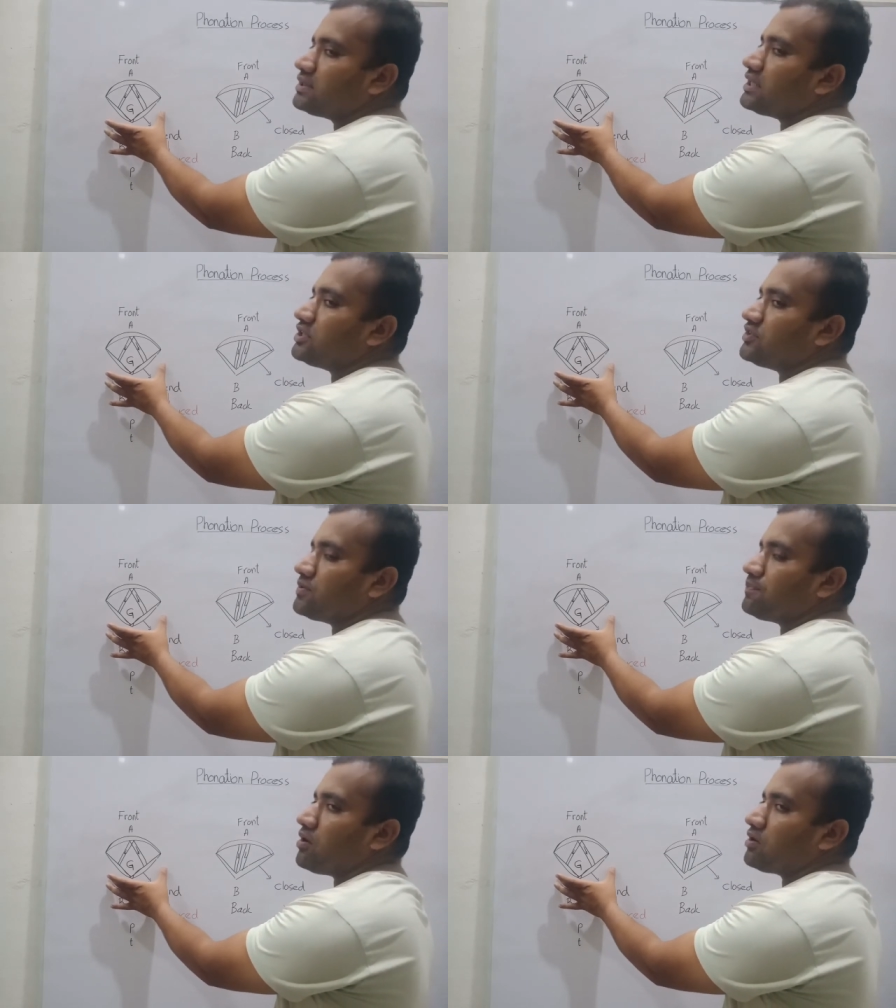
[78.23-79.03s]
that is
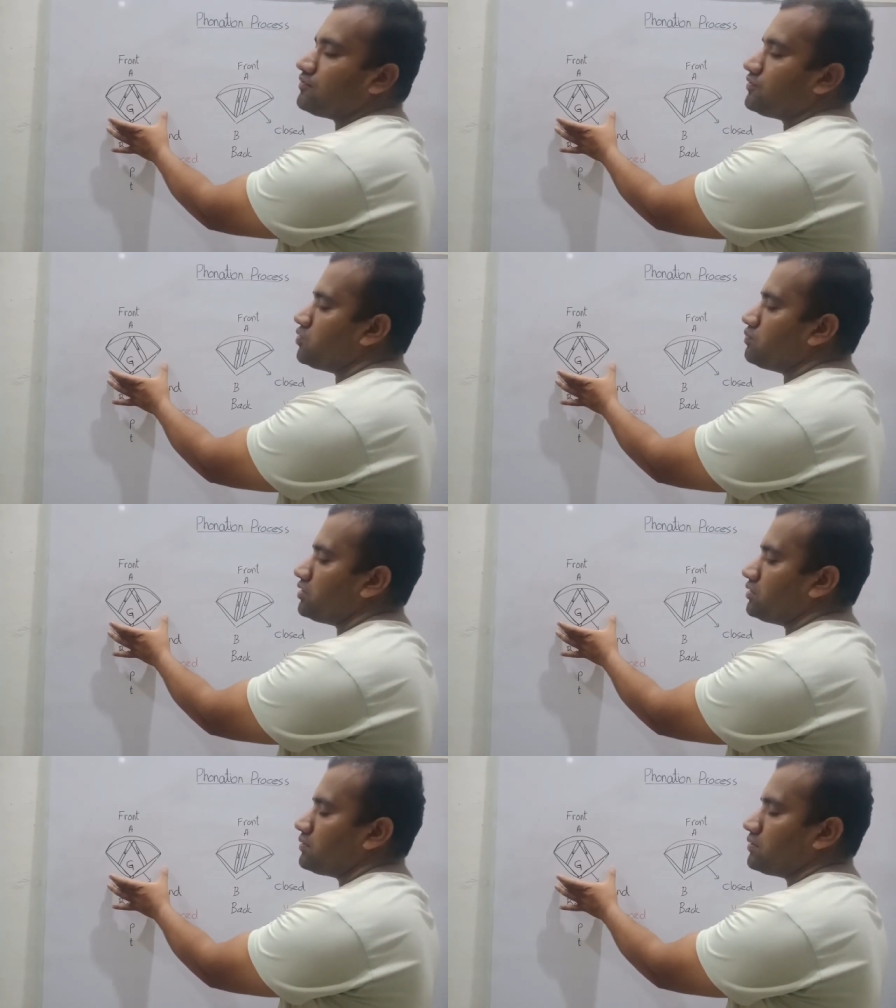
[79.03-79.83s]
the part of
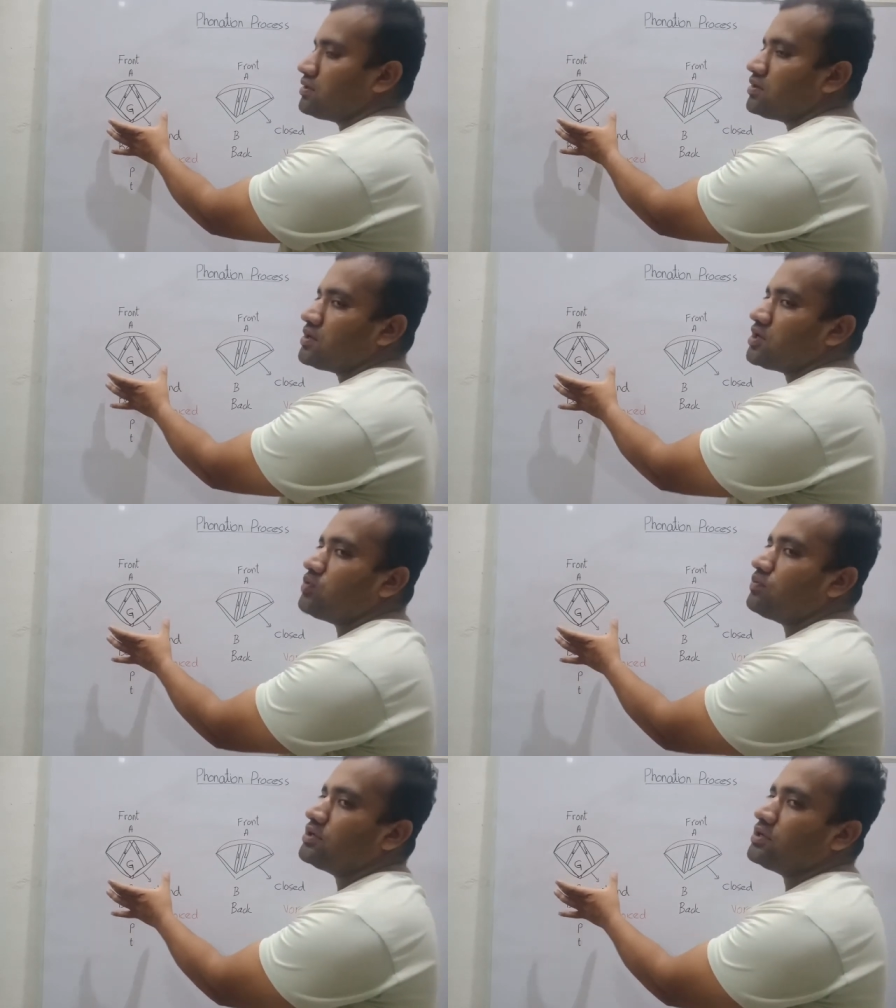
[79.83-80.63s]
human
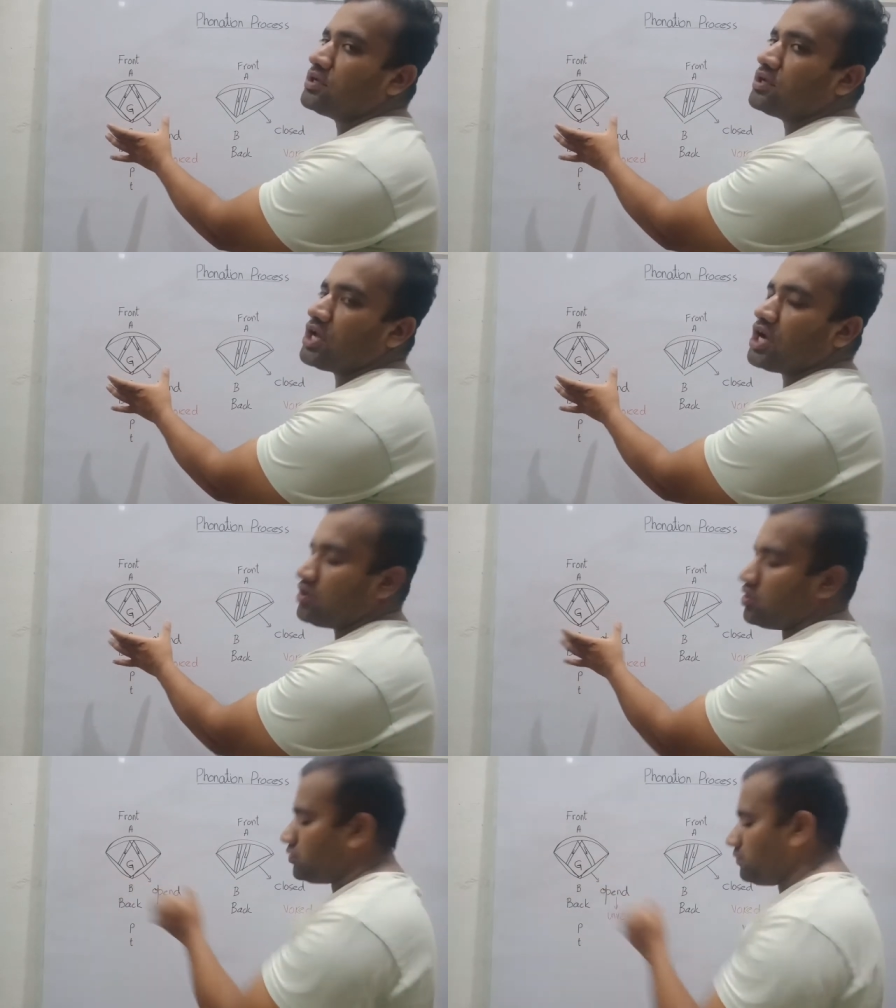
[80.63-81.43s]

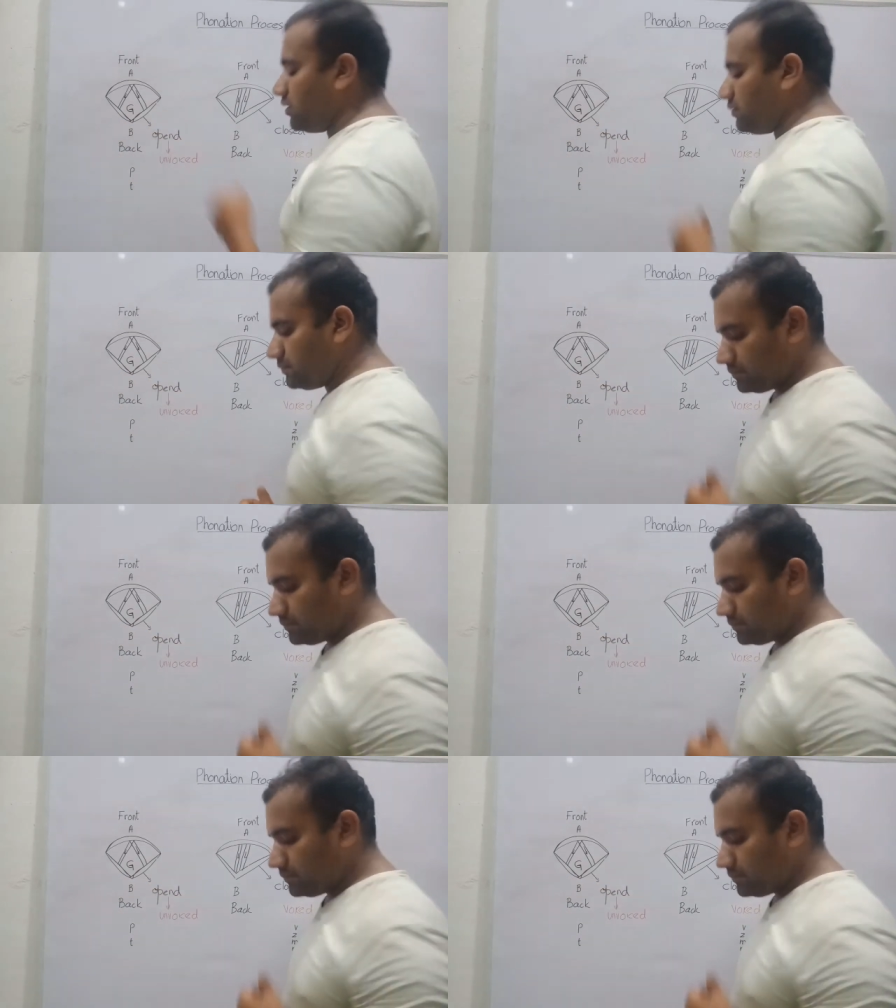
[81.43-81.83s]
anatomy.